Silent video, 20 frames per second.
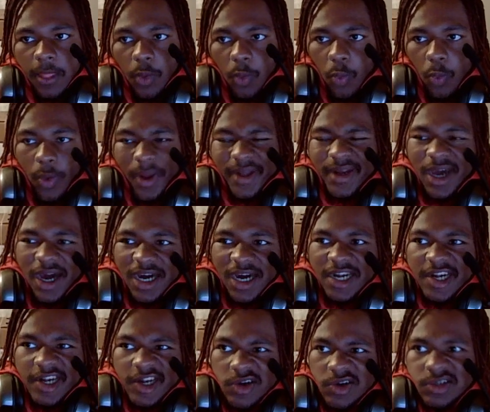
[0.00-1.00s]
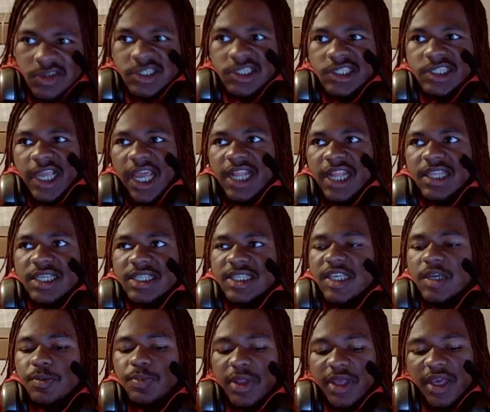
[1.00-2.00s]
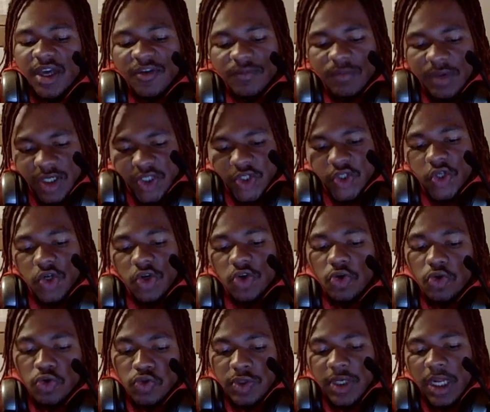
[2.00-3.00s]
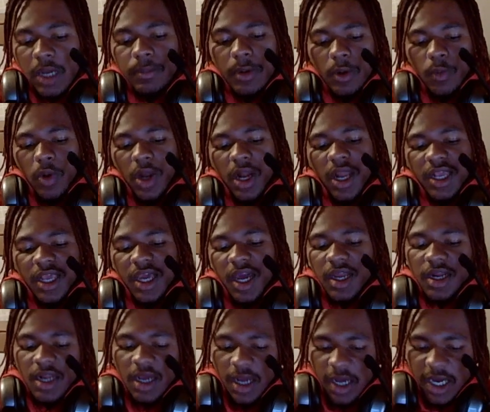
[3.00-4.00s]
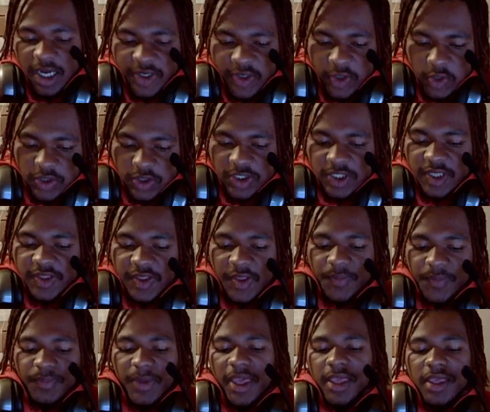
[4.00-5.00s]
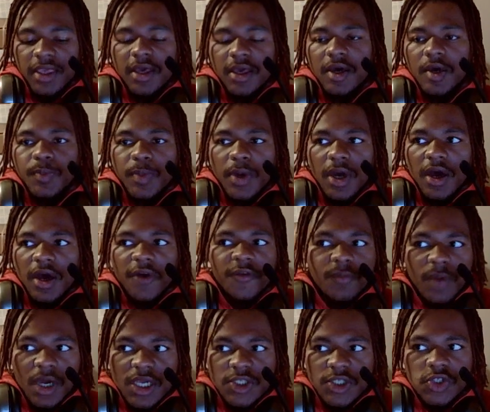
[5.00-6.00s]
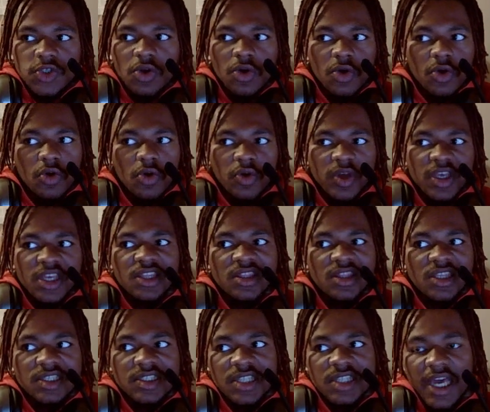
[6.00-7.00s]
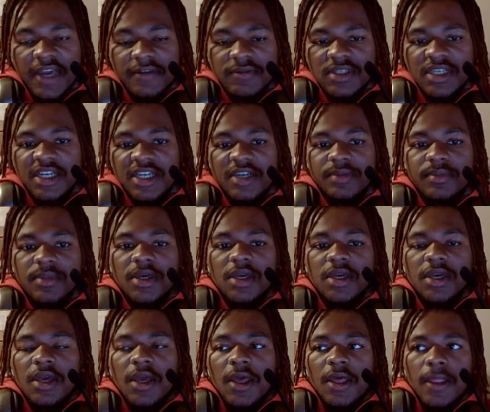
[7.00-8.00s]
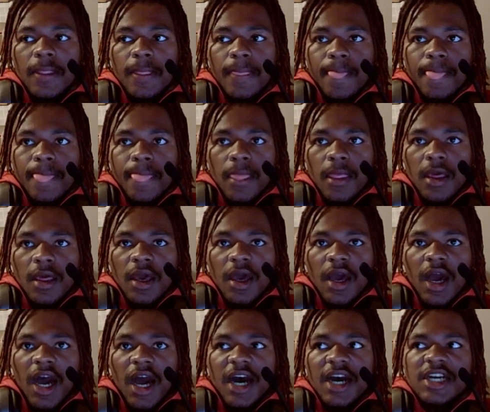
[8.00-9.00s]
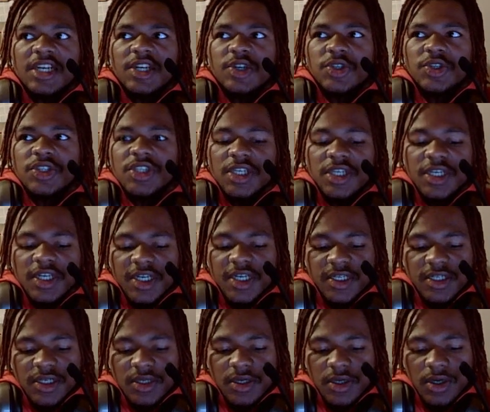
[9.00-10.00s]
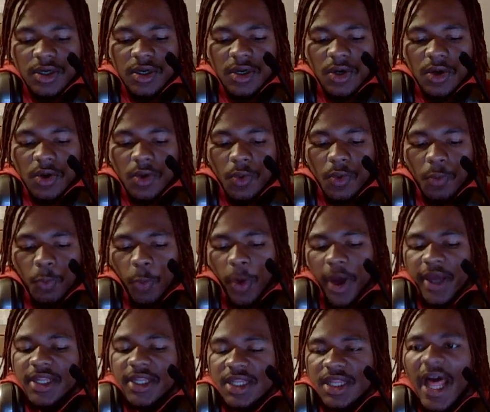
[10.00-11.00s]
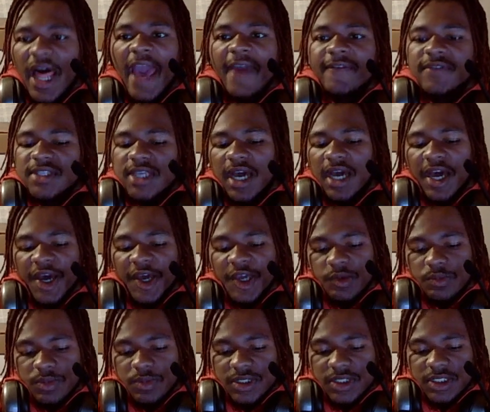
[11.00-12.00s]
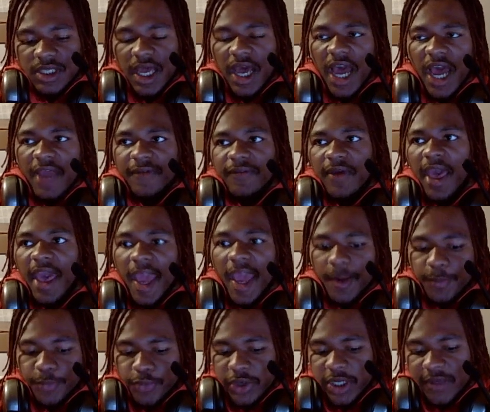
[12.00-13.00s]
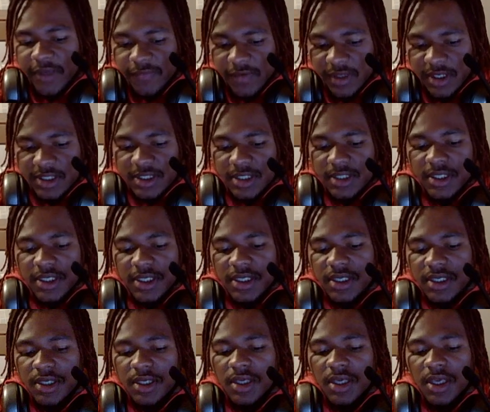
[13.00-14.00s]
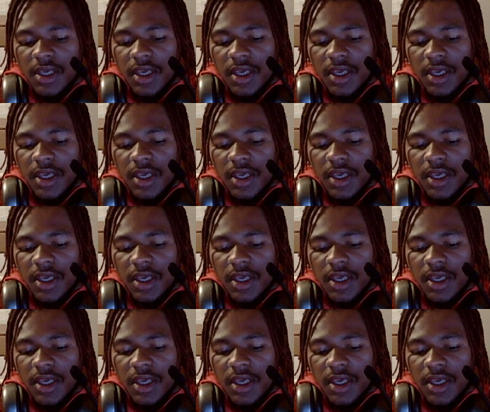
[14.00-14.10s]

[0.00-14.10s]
when understanding the template of my soul, number one, I kind of understood the makeup of my soul in this lifetime. I understood what lifetimes I've had previously